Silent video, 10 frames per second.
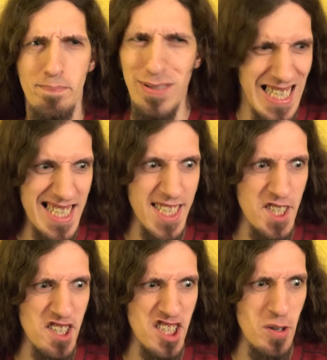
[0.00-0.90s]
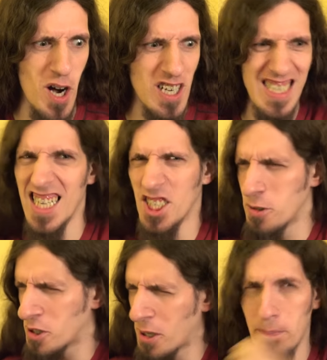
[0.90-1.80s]
Blasting her so hard, it knocks her
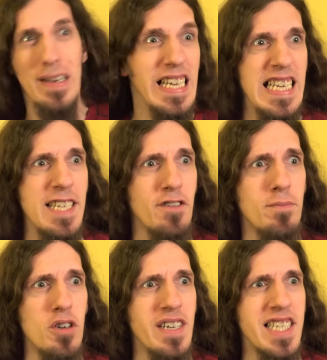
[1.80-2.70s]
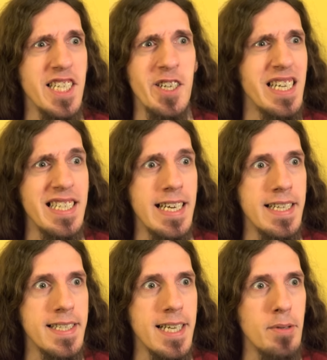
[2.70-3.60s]
into a completely different movie series
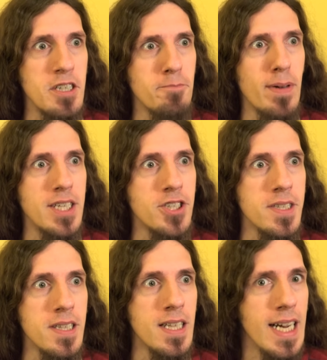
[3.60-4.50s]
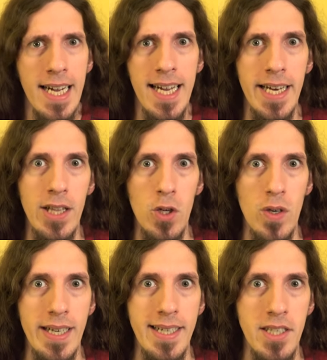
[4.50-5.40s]
and summer special,
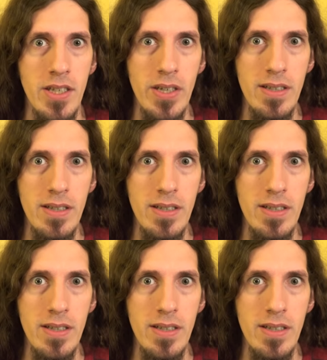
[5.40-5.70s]
Hellraiser.